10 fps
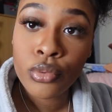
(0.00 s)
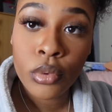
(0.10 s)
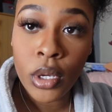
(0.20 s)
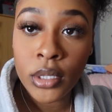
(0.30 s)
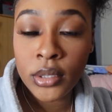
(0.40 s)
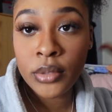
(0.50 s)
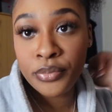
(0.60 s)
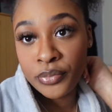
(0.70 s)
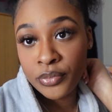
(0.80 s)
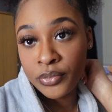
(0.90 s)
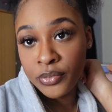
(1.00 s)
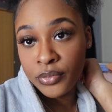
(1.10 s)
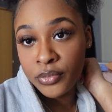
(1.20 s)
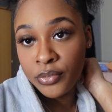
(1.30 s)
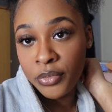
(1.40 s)
Y'all see?
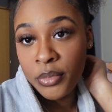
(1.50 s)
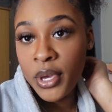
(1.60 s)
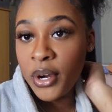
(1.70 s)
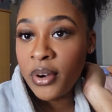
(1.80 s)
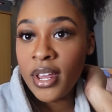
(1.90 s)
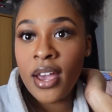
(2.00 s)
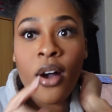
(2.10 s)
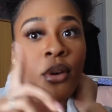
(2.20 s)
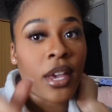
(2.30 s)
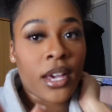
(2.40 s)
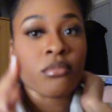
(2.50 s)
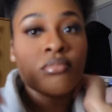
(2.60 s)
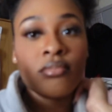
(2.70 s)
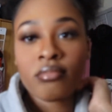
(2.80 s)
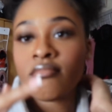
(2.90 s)
here? Yeah. Oh, yeah.
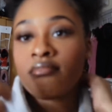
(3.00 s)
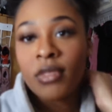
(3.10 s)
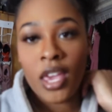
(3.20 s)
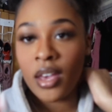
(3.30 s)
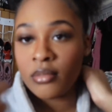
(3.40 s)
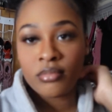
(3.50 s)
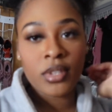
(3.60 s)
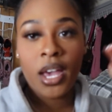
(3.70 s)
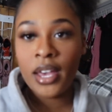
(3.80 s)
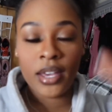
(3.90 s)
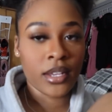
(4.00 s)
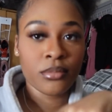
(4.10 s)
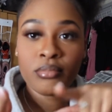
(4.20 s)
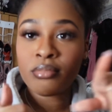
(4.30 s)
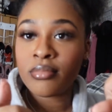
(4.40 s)
Yeah, I ate.
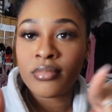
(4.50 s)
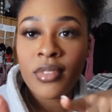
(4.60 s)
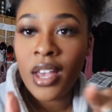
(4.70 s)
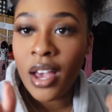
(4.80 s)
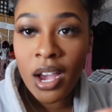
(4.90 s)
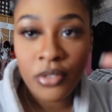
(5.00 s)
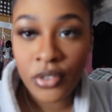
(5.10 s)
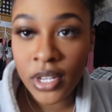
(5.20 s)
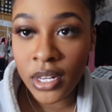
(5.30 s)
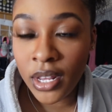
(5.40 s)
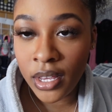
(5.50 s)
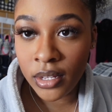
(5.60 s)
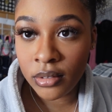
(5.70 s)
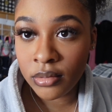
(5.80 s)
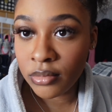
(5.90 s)
I freaking ate.